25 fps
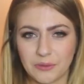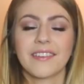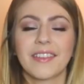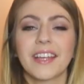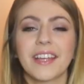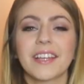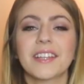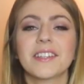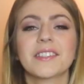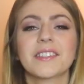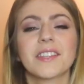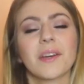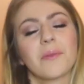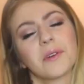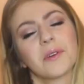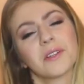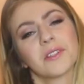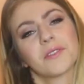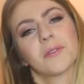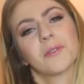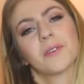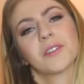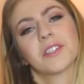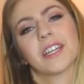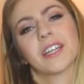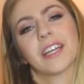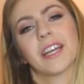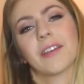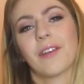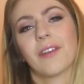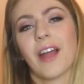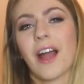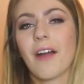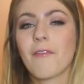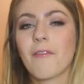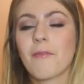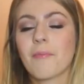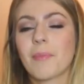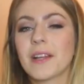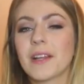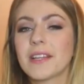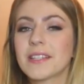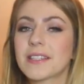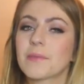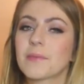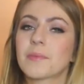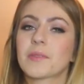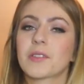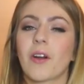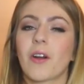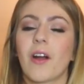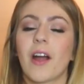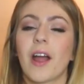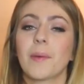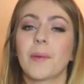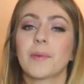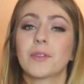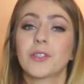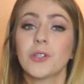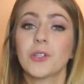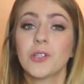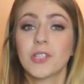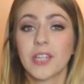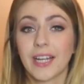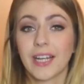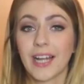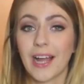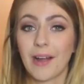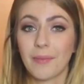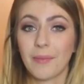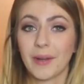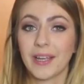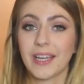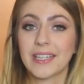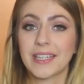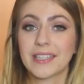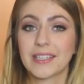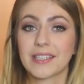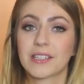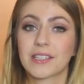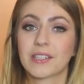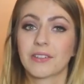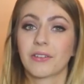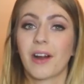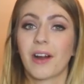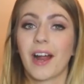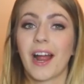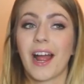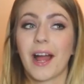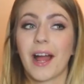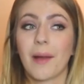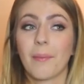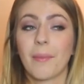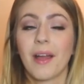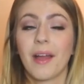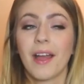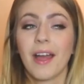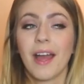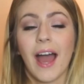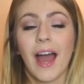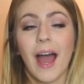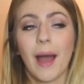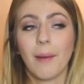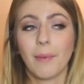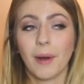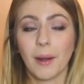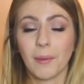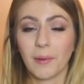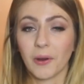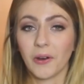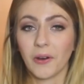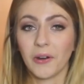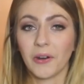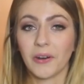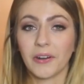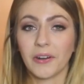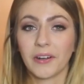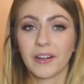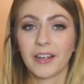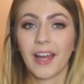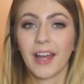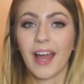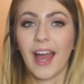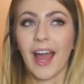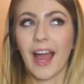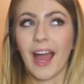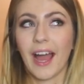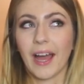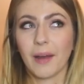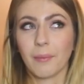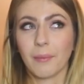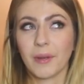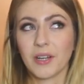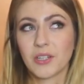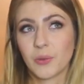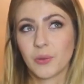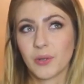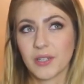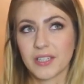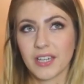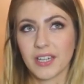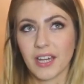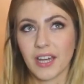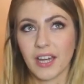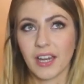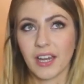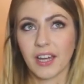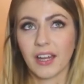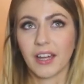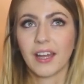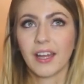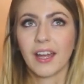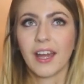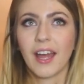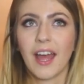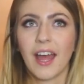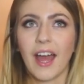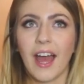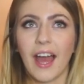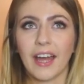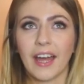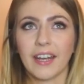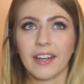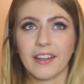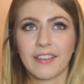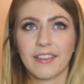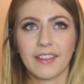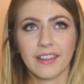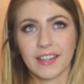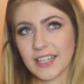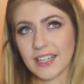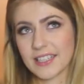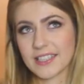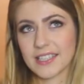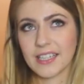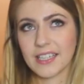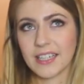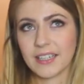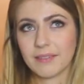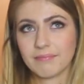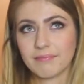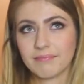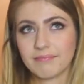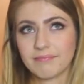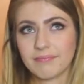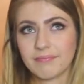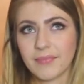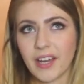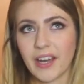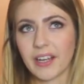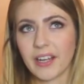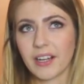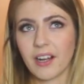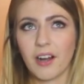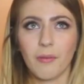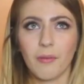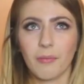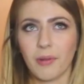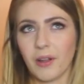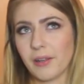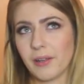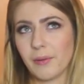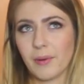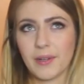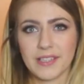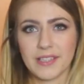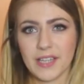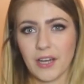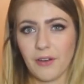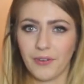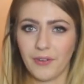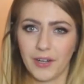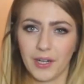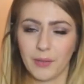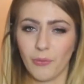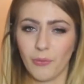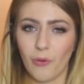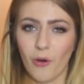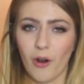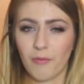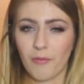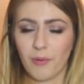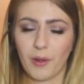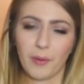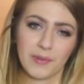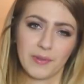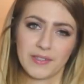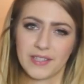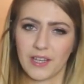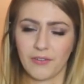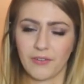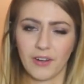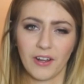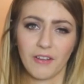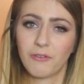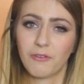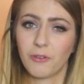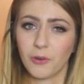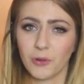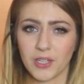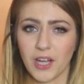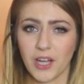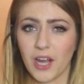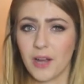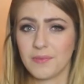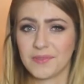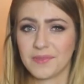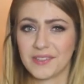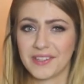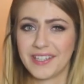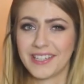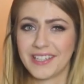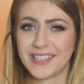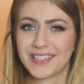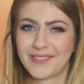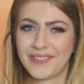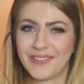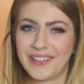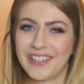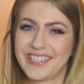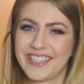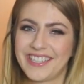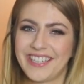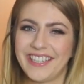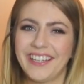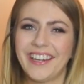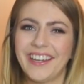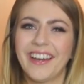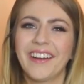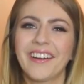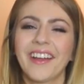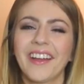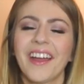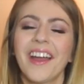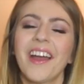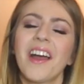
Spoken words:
But thank you so much for watching. If you haven't, please subscribe. Do check out my Instagram and my blog and my Twitter, and I think that's it. I can't plug myself anymore. I plug myself like 4 times in this video.